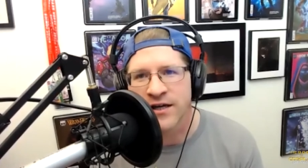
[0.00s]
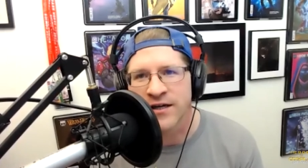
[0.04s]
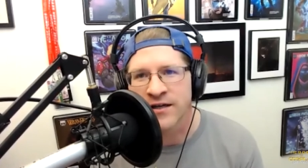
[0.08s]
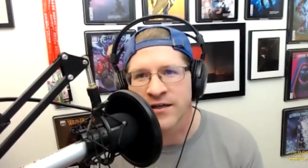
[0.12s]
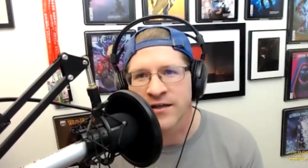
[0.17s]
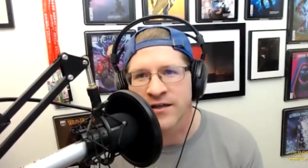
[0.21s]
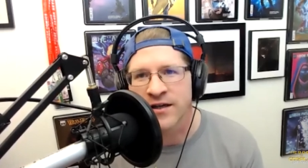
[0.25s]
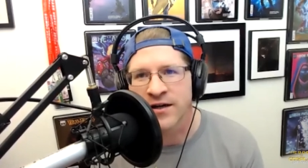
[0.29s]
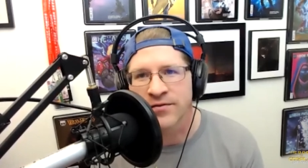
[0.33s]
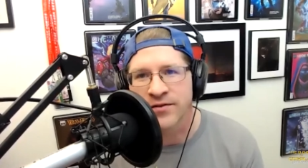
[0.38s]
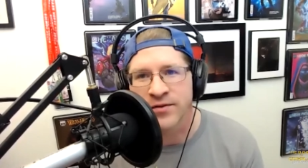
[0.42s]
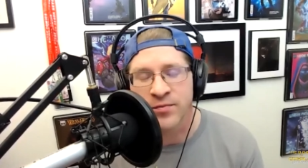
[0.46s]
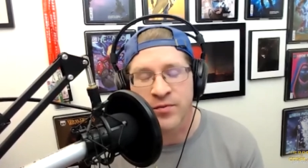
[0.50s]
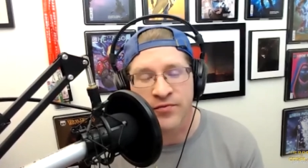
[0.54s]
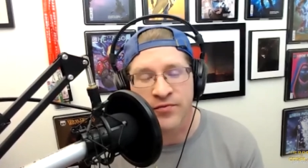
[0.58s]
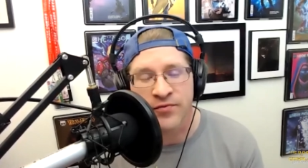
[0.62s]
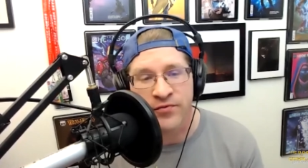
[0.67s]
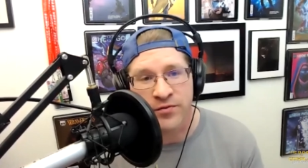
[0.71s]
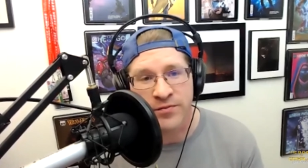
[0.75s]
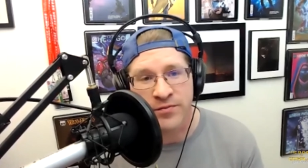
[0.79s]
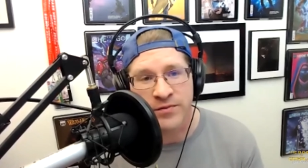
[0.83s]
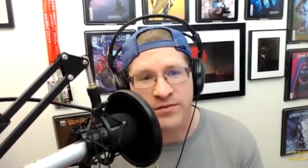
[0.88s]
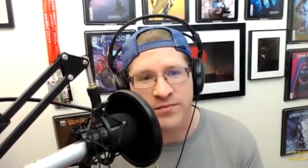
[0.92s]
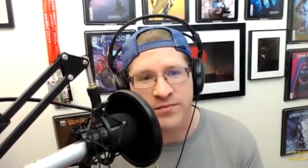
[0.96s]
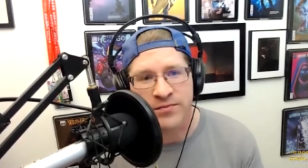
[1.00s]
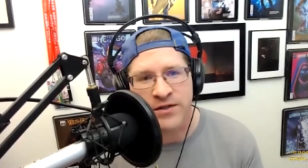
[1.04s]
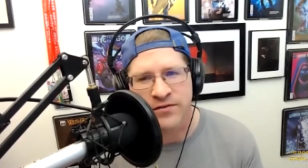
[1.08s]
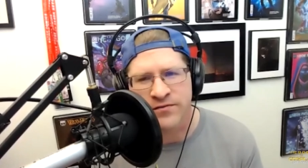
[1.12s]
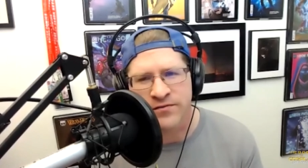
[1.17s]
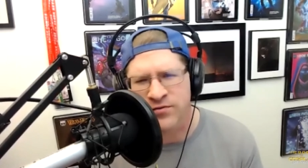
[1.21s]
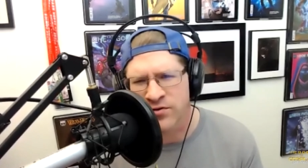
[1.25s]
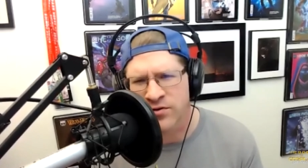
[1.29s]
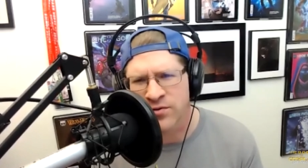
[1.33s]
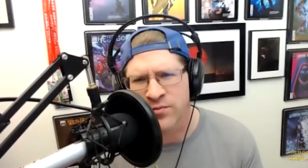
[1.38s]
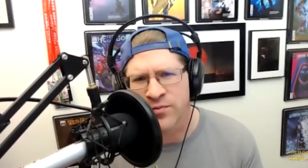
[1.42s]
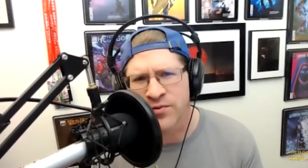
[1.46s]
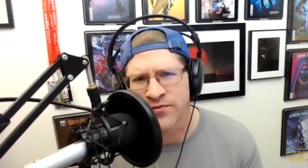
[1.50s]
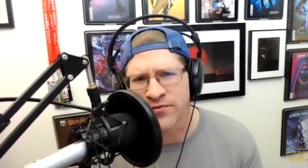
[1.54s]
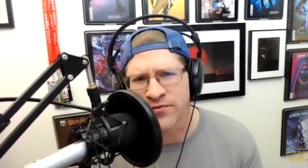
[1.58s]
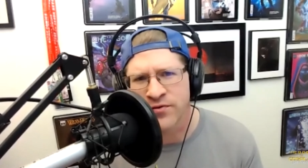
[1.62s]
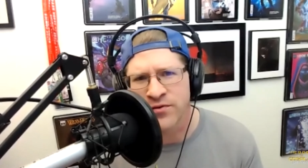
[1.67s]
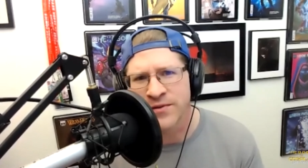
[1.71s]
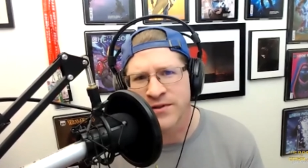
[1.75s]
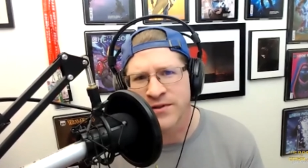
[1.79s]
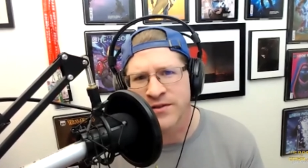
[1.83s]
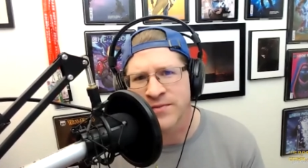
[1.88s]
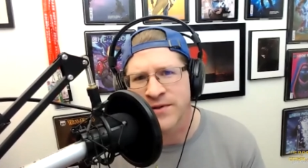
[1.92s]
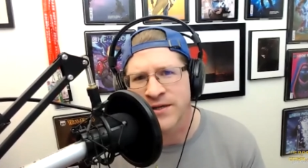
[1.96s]
And I was a performance major, vocal
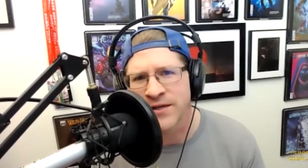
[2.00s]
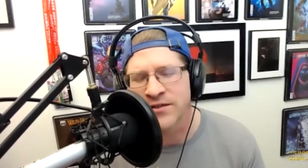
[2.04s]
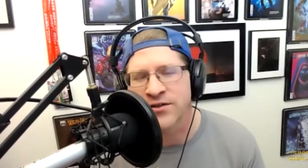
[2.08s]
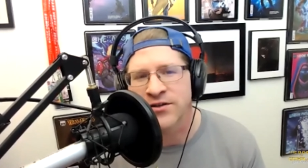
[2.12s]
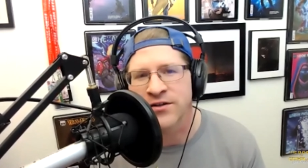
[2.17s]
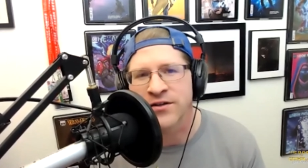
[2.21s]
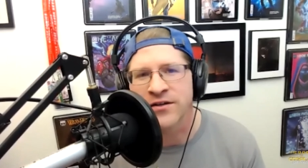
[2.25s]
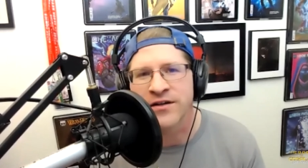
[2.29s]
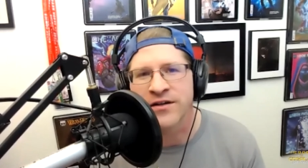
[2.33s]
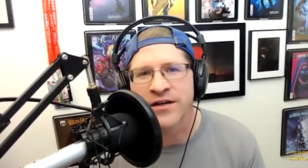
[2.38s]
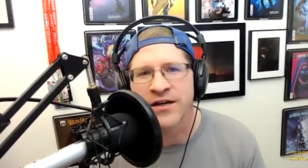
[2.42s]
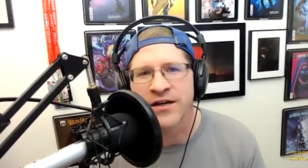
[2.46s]
performance major